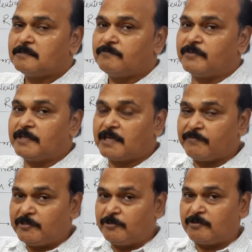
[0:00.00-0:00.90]
When a
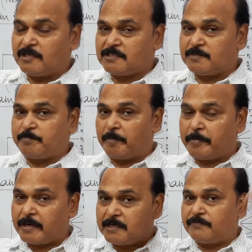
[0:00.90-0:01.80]
heavy nucleus is
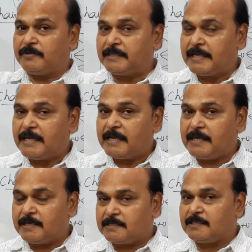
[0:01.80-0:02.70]
bombarded with
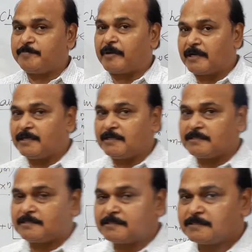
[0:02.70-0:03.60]
energetic
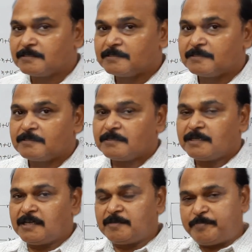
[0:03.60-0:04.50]
particles,
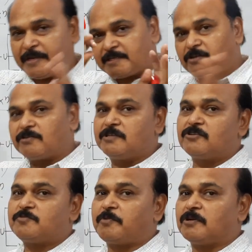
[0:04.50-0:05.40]
it breaks down
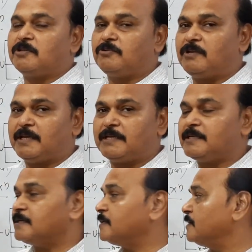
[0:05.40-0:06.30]
into smaller nuclei.
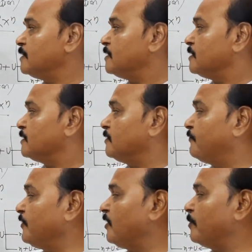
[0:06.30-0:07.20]
The
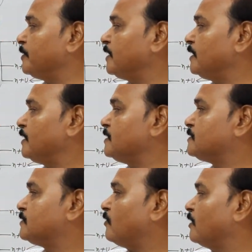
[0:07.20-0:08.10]
phenomenon
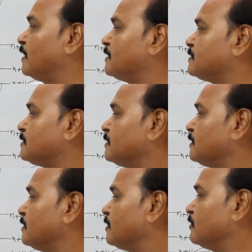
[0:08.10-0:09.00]
is called as
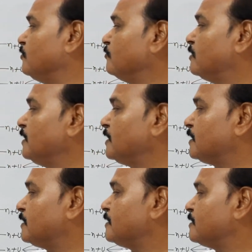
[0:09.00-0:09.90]

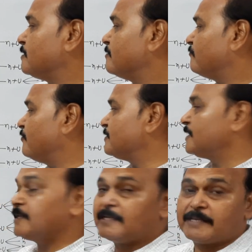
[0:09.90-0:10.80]
nuclear
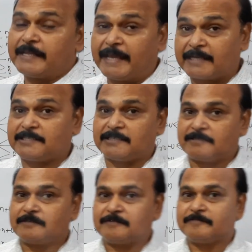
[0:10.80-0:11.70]
fission reaction.